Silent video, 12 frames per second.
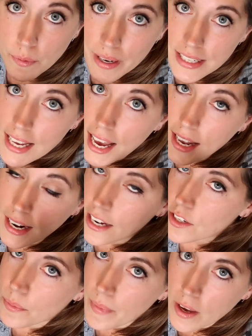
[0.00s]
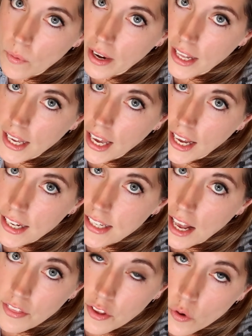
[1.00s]
for my dad. I don't make wedding
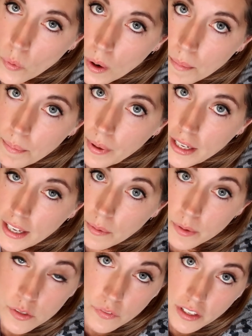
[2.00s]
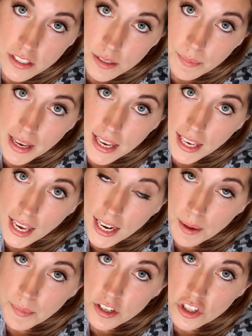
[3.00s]
cakes on the norm, but it was fun to make,
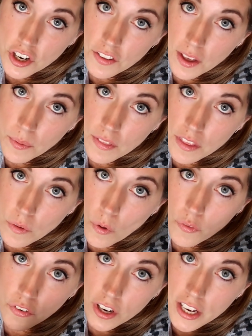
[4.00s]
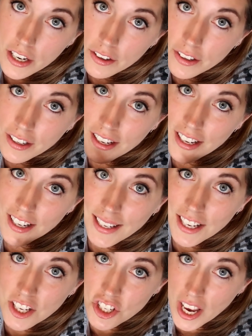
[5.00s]
and I'm going to share that with you over here.
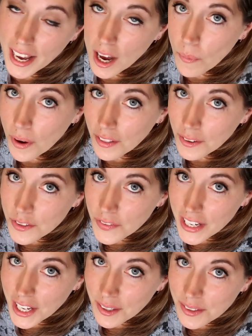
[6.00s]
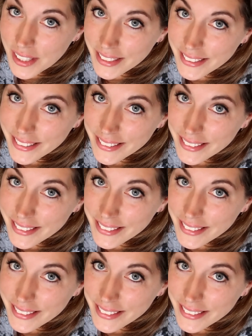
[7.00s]
Check out one of those videos.